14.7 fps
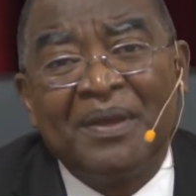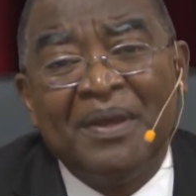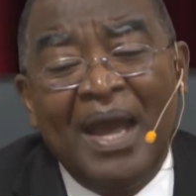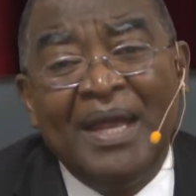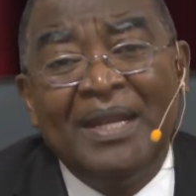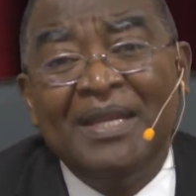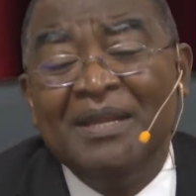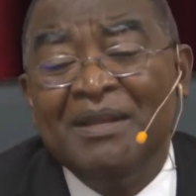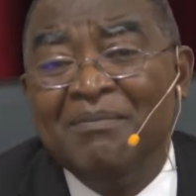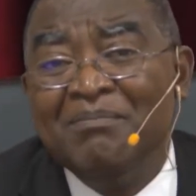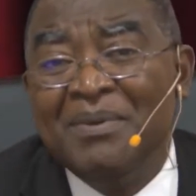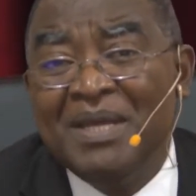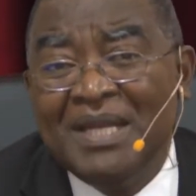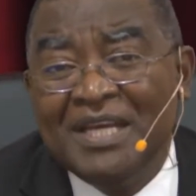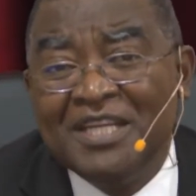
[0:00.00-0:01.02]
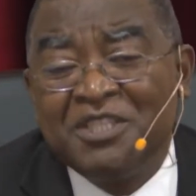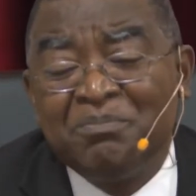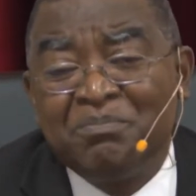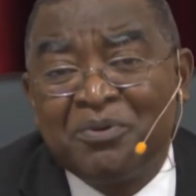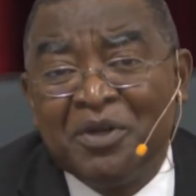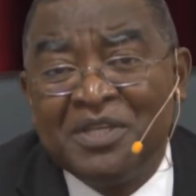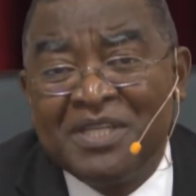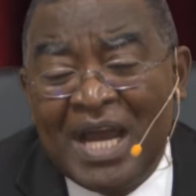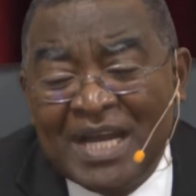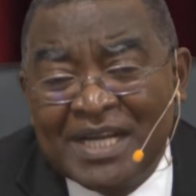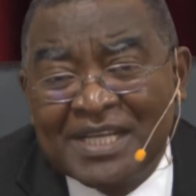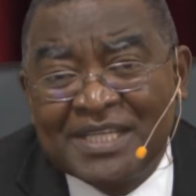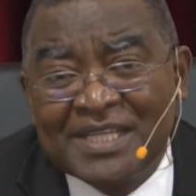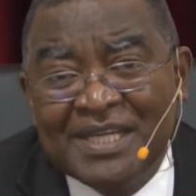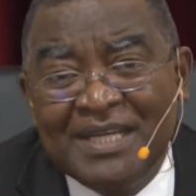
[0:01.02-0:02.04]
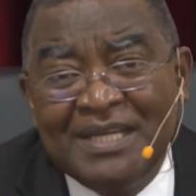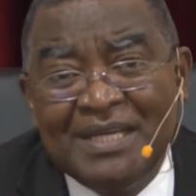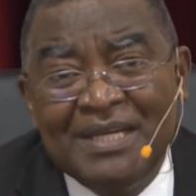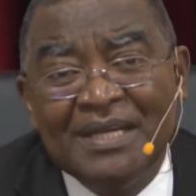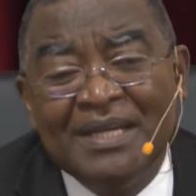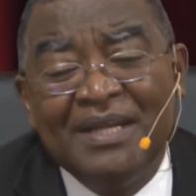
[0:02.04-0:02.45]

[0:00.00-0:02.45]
and in minute production,